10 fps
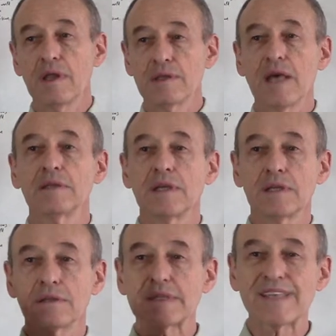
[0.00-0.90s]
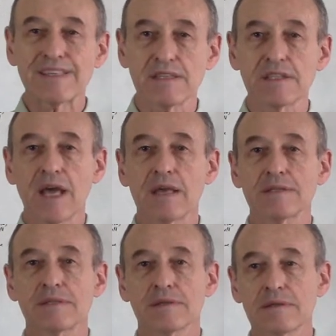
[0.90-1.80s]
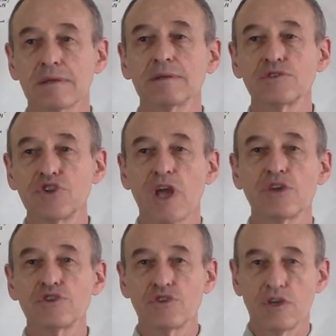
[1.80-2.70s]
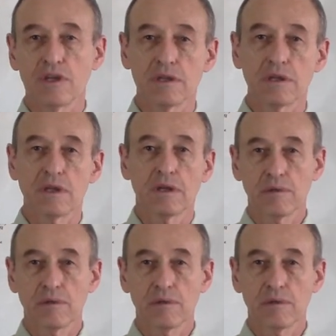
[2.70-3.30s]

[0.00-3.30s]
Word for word: then it necessitates certain change in